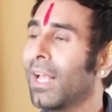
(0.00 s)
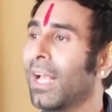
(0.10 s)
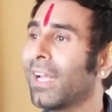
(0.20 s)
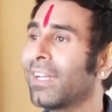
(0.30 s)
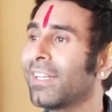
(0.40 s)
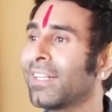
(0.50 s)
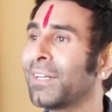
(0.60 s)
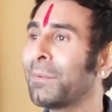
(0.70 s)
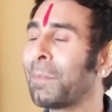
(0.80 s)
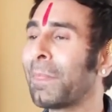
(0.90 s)
and
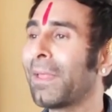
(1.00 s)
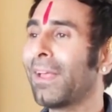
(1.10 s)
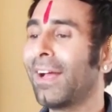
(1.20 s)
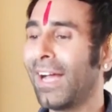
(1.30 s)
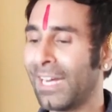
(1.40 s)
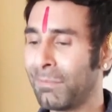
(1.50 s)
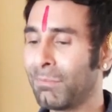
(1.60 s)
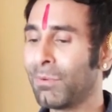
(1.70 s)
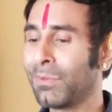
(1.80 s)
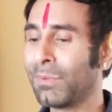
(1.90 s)
I
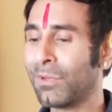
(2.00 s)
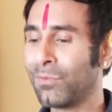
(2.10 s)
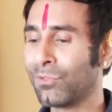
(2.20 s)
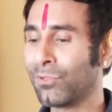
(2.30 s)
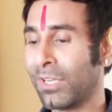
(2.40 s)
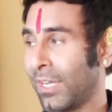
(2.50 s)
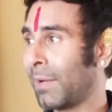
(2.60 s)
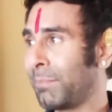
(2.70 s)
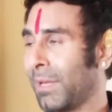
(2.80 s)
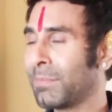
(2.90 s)
remember we went to clear
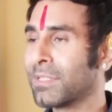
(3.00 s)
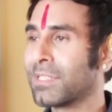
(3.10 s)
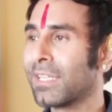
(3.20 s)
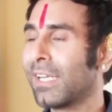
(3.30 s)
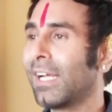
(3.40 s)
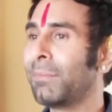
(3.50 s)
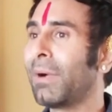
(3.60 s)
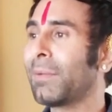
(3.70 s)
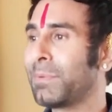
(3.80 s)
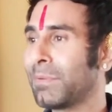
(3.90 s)
our payments.
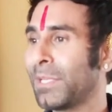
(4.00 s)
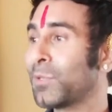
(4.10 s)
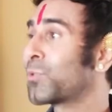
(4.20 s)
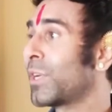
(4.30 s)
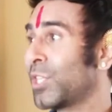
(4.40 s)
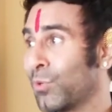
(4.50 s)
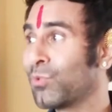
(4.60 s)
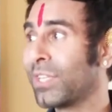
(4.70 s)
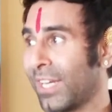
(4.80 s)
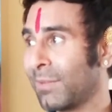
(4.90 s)
My piece was 22
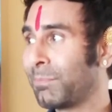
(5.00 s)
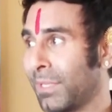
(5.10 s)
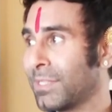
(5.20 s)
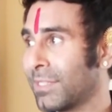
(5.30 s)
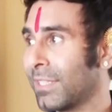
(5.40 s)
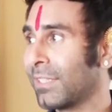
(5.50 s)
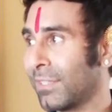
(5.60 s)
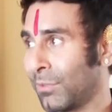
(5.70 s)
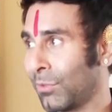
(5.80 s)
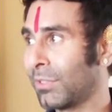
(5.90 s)
second piece in
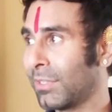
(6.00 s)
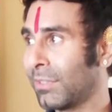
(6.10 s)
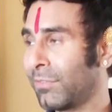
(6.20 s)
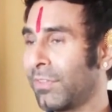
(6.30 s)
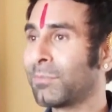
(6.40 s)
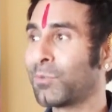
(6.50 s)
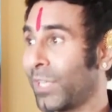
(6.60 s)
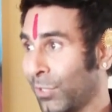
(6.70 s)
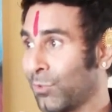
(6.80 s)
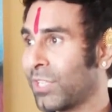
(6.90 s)
the whole film,
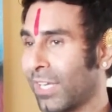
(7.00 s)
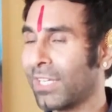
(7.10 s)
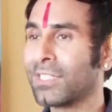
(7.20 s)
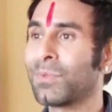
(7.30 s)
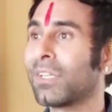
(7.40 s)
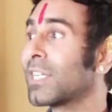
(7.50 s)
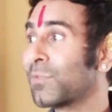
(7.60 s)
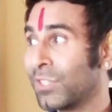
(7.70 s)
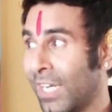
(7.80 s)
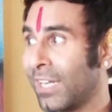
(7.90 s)
22 seconds. We
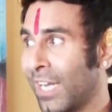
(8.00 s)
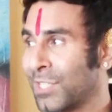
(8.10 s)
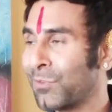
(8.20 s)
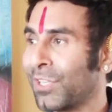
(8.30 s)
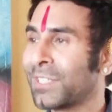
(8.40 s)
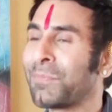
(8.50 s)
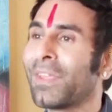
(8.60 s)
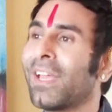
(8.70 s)
rehearsed for 10 days for it.